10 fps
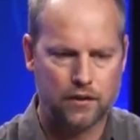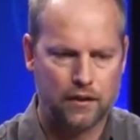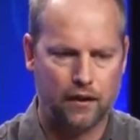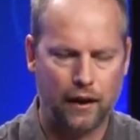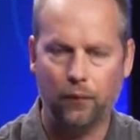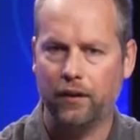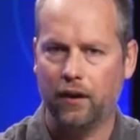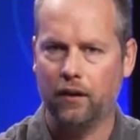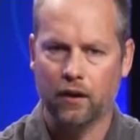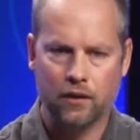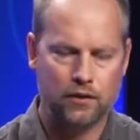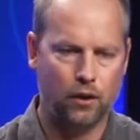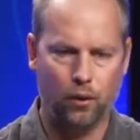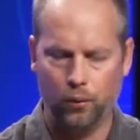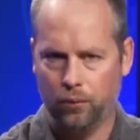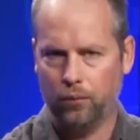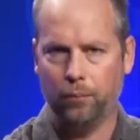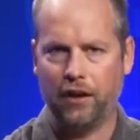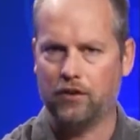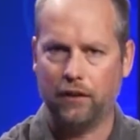that are out there, so
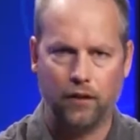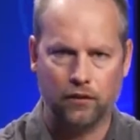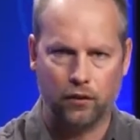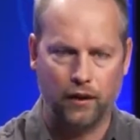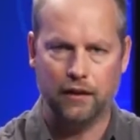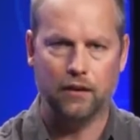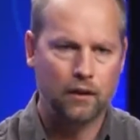Microsoft has a great